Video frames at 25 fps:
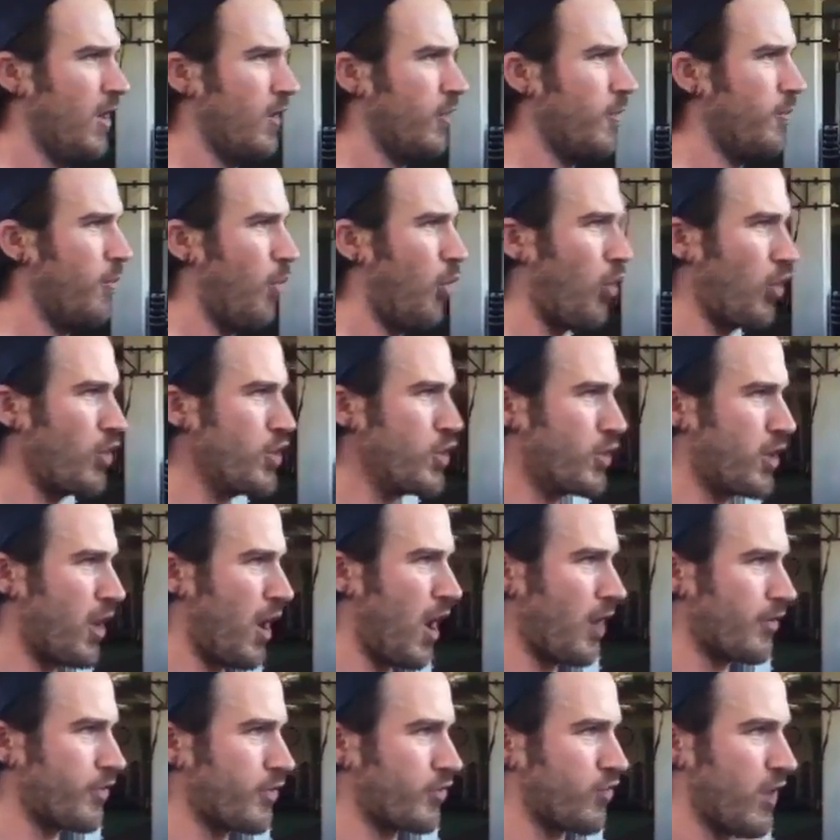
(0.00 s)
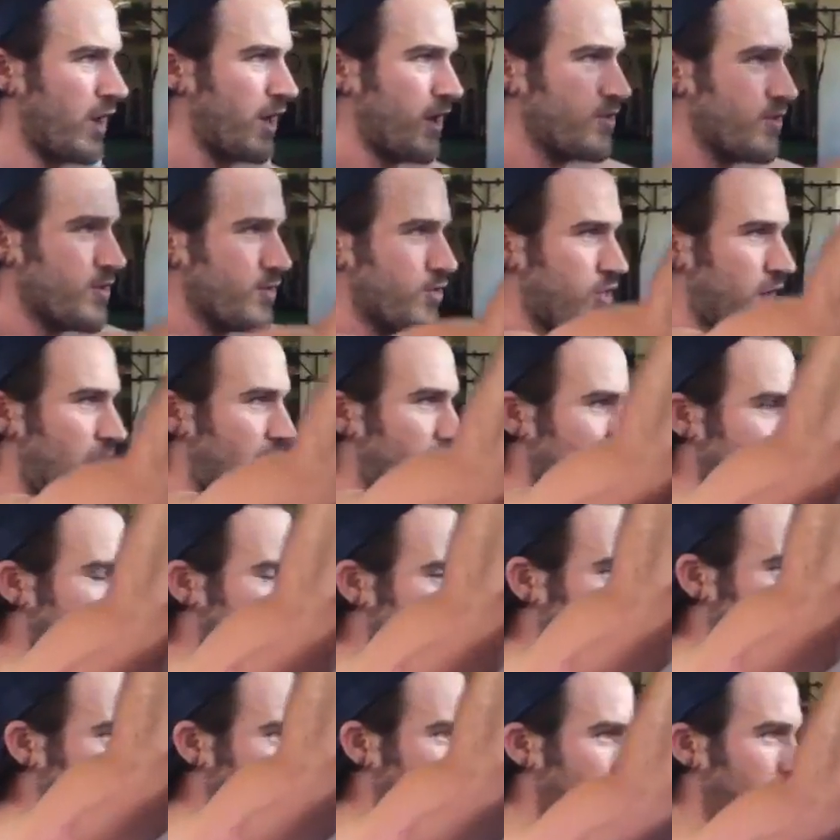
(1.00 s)
The more you concentrate on your
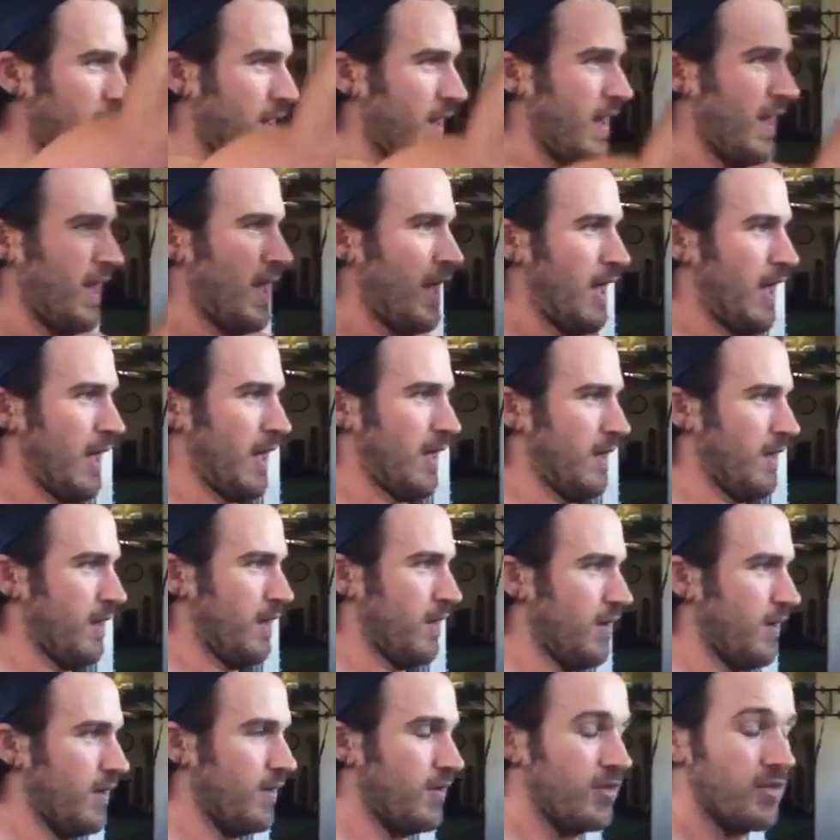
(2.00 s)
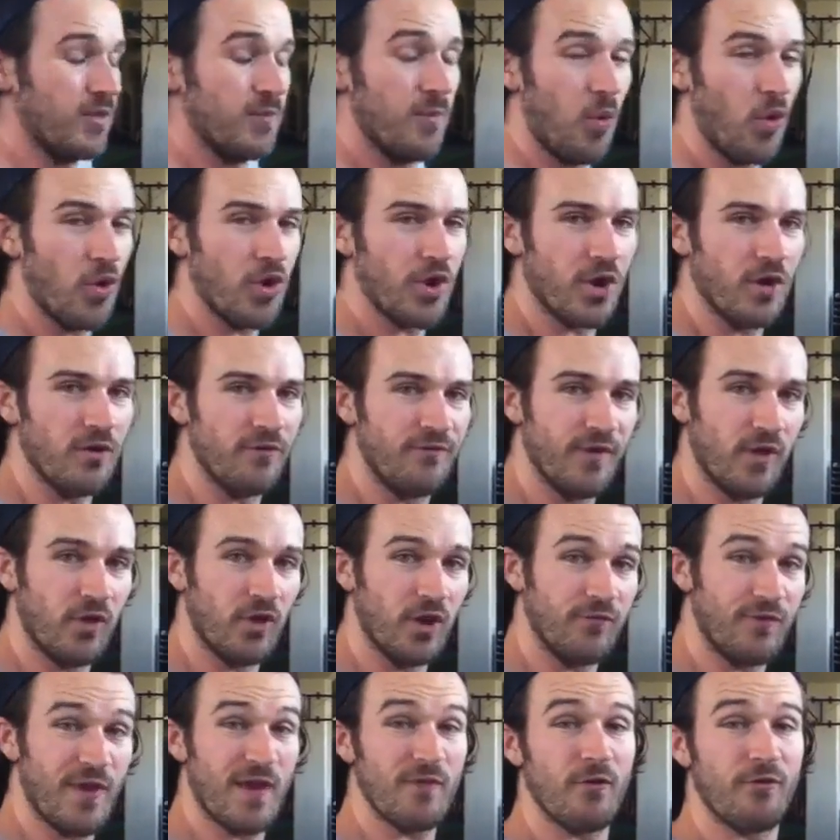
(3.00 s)
chest, the more you're going to feel
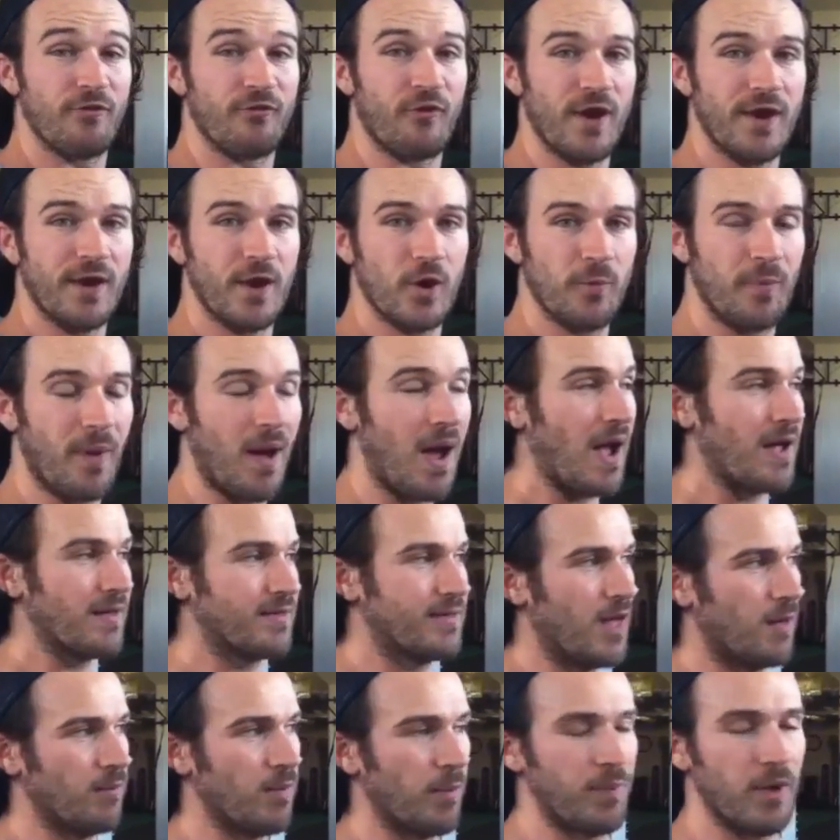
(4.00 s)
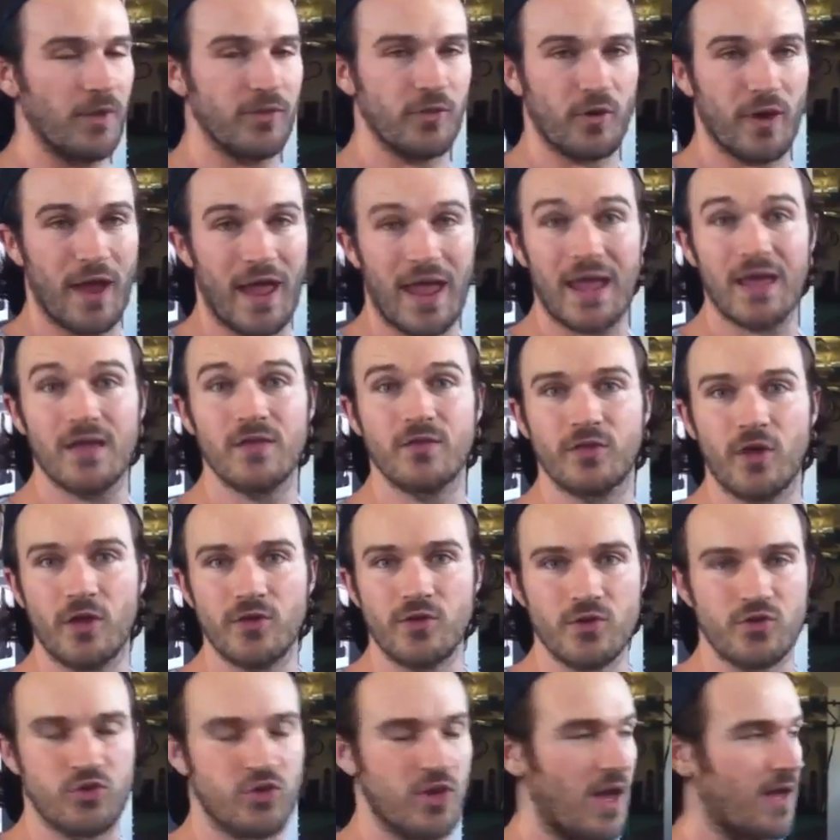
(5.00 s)
it. If you have a friend nearby, tell them to put their hands on
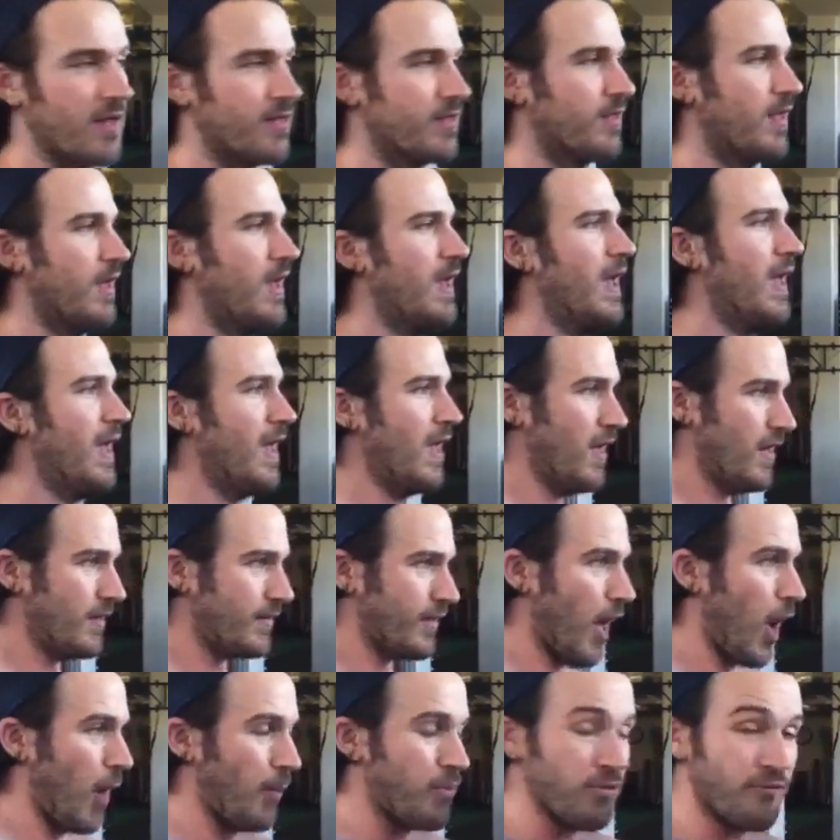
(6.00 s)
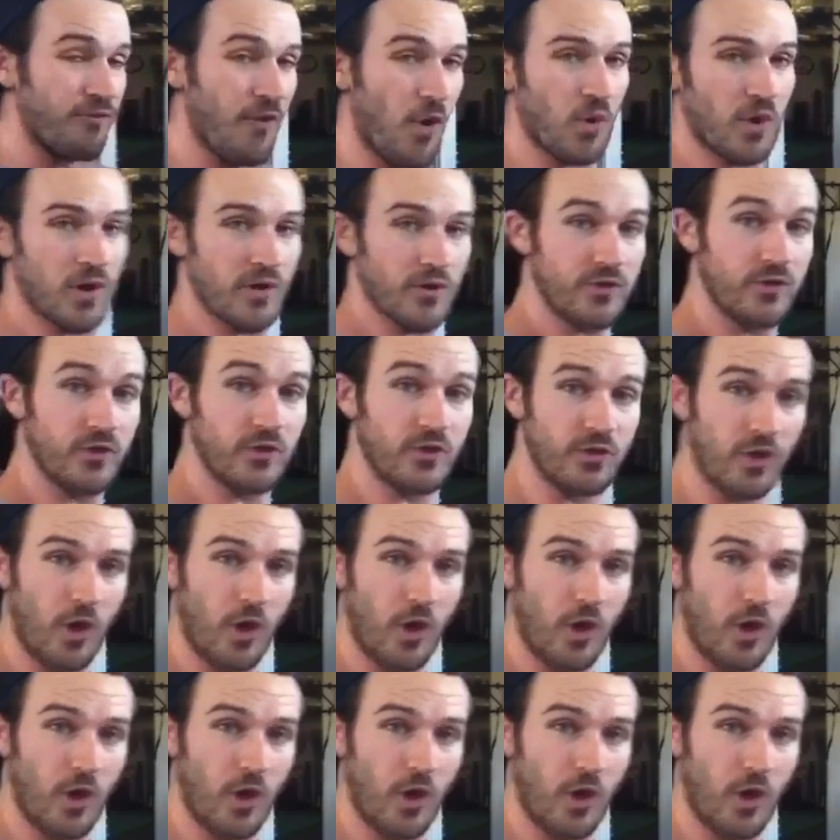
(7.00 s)
your chest to help you focus.